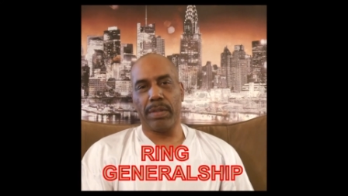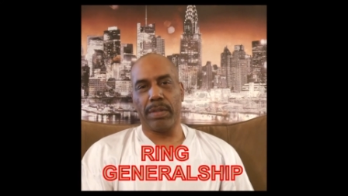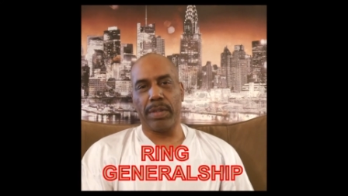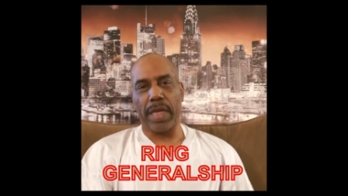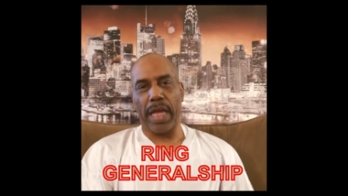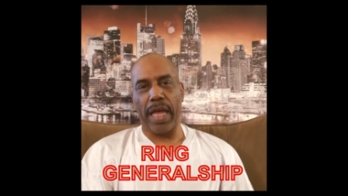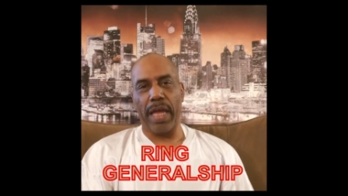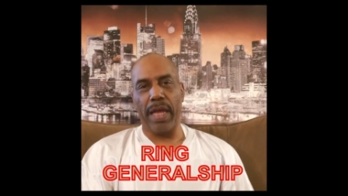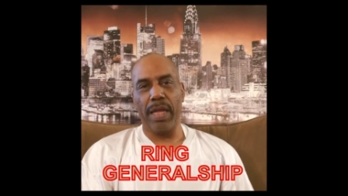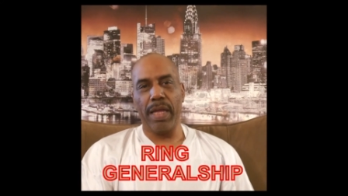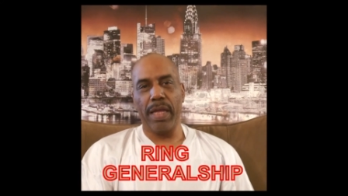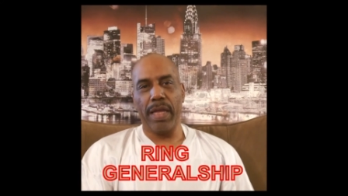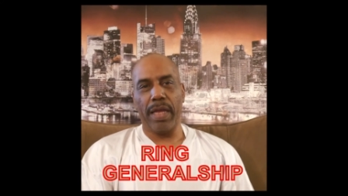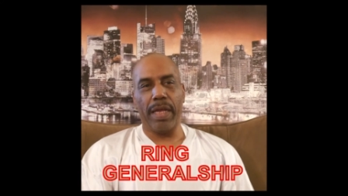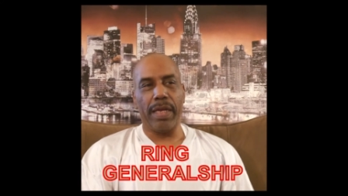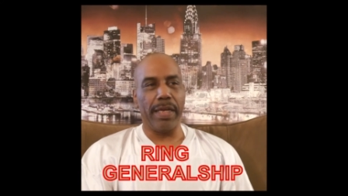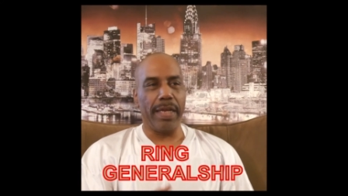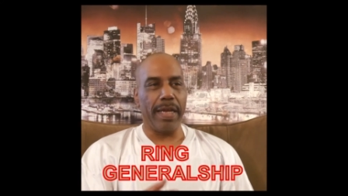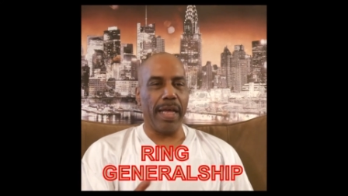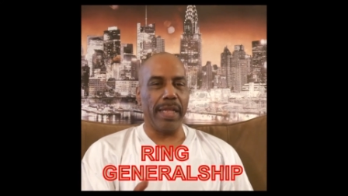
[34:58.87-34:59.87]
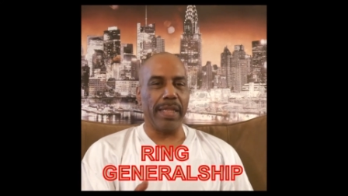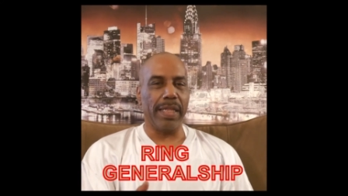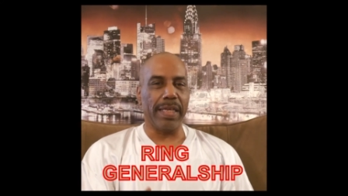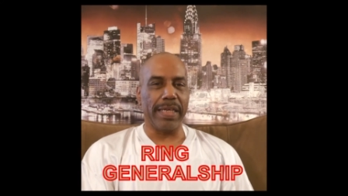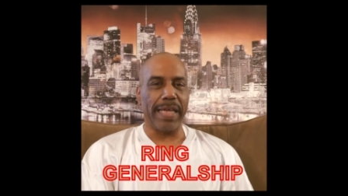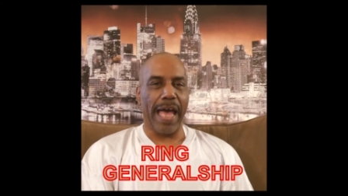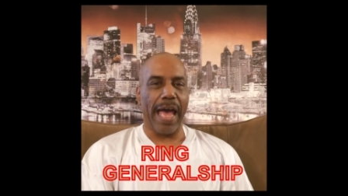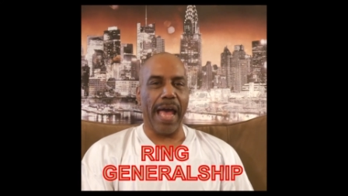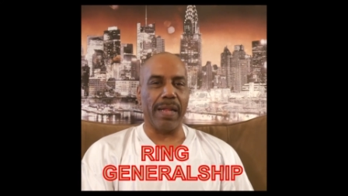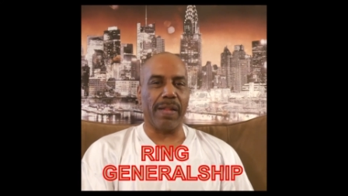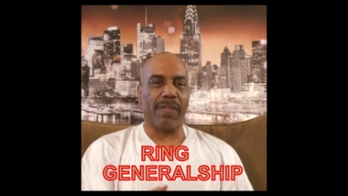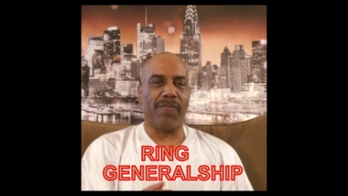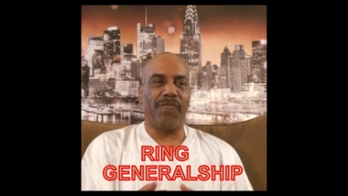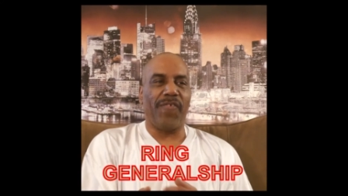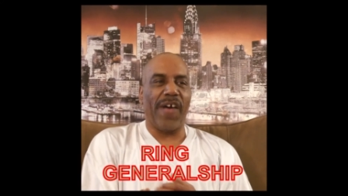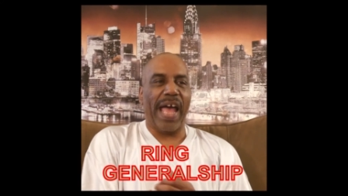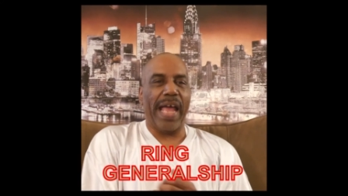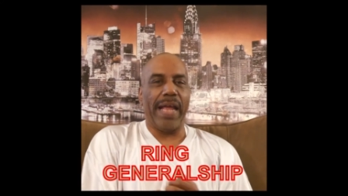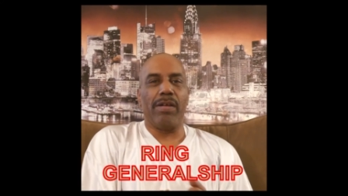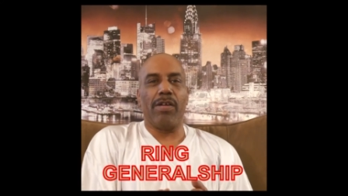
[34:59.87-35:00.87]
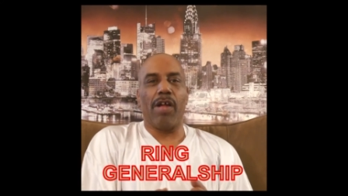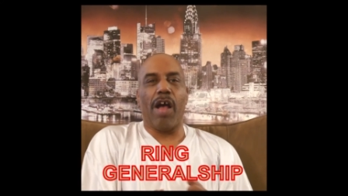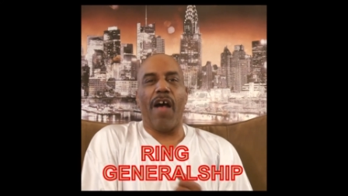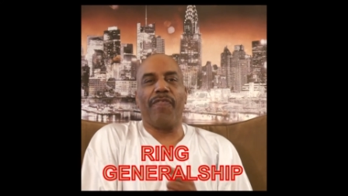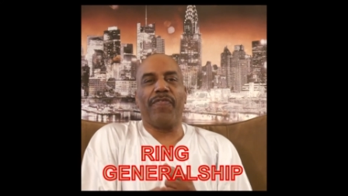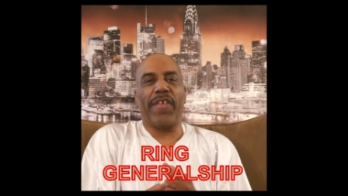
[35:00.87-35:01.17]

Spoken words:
okay, and the other guy's fighting off